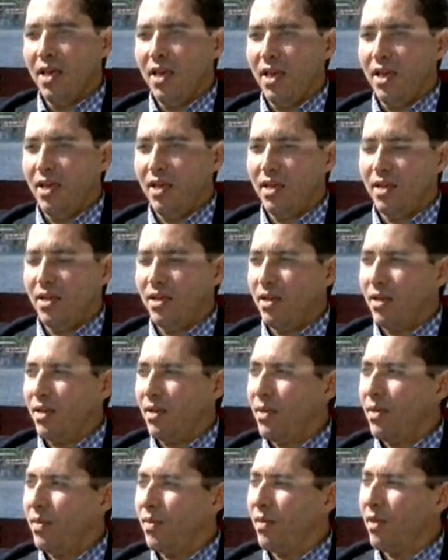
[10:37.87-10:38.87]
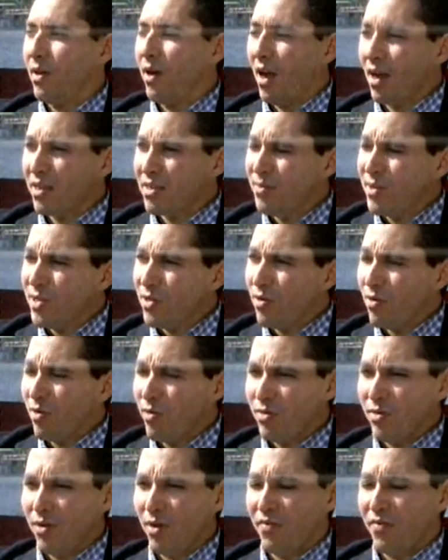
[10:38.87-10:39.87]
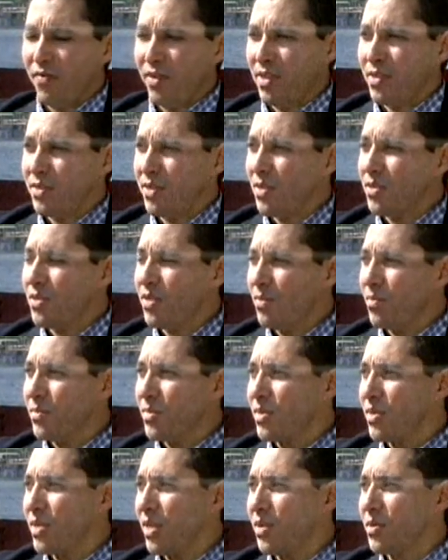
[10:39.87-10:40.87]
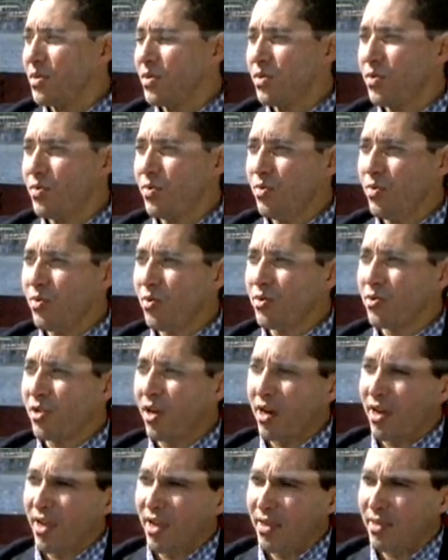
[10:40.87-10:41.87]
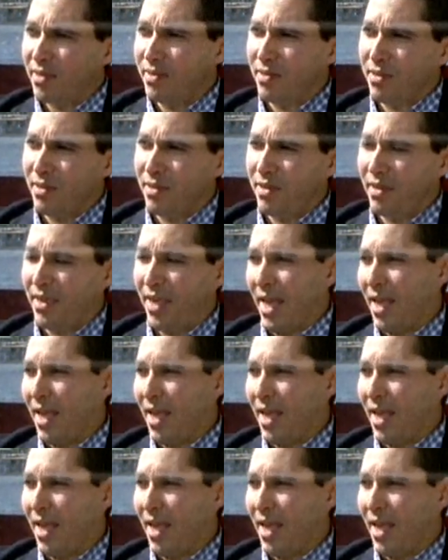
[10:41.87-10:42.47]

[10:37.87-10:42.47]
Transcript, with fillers: Uh, the ultimate goal of these systems is to target uh,